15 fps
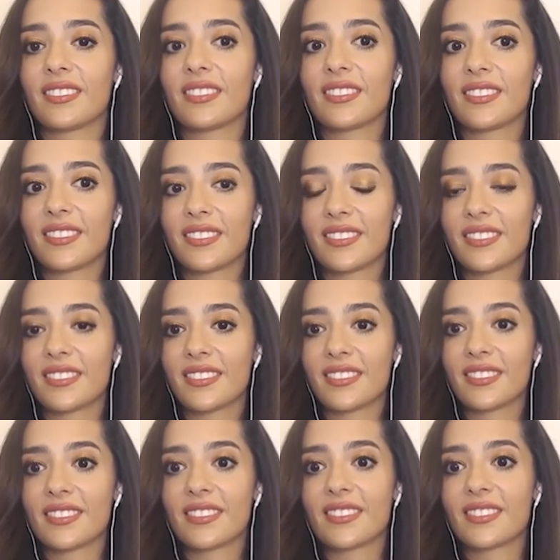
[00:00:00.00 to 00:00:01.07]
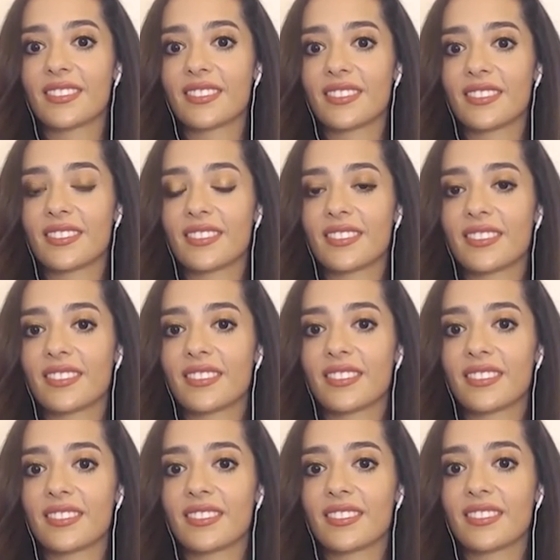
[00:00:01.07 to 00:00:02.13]

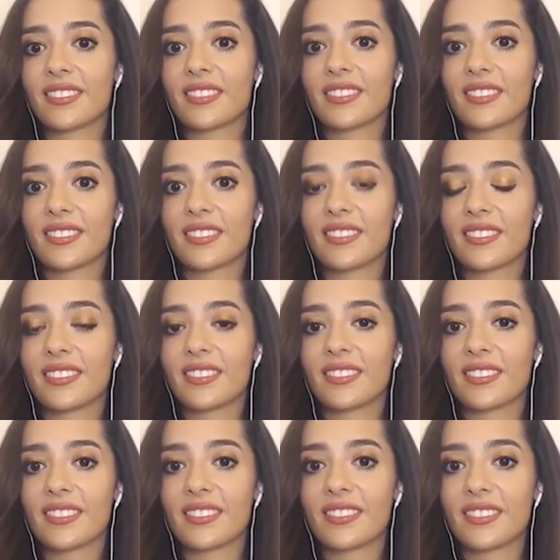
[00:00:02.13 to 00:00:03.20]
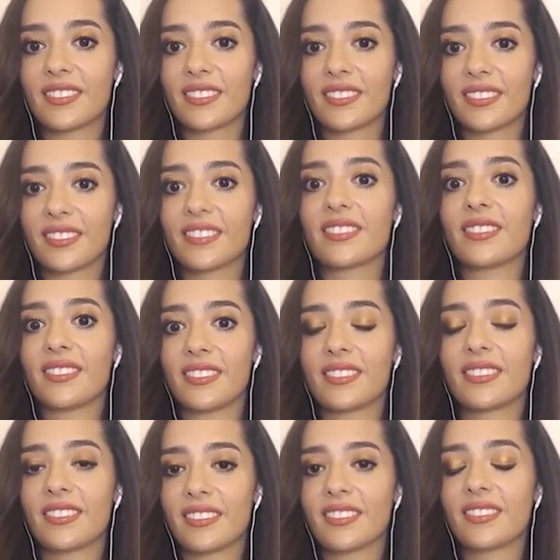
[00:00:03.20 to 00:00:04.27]

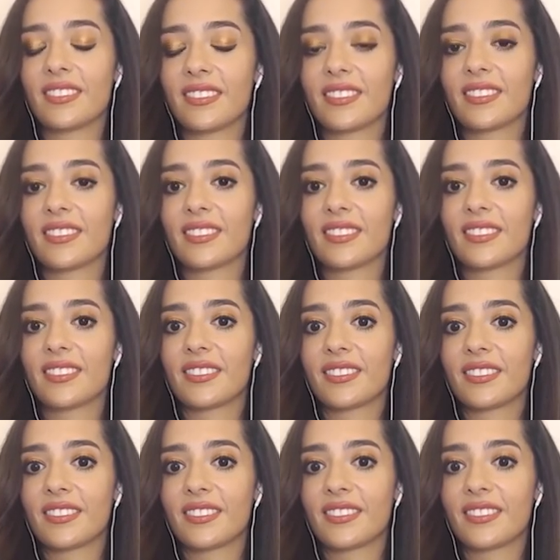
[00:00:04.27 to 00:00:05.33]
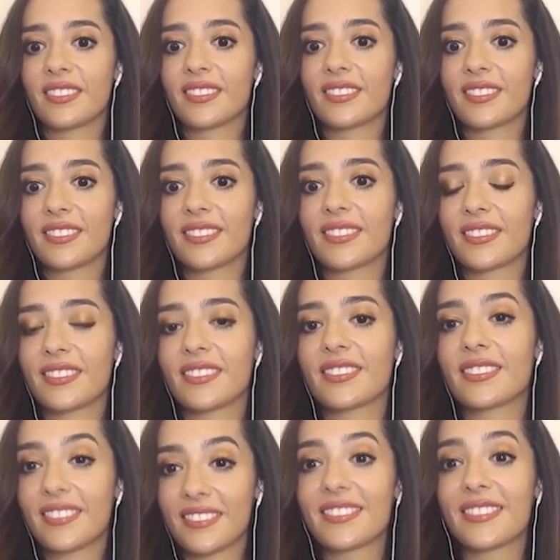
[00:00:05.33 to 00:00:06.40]

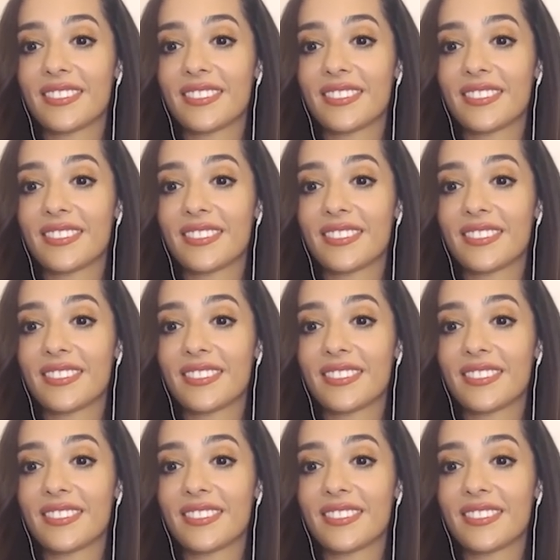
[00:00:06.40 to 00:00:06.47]
[no speech]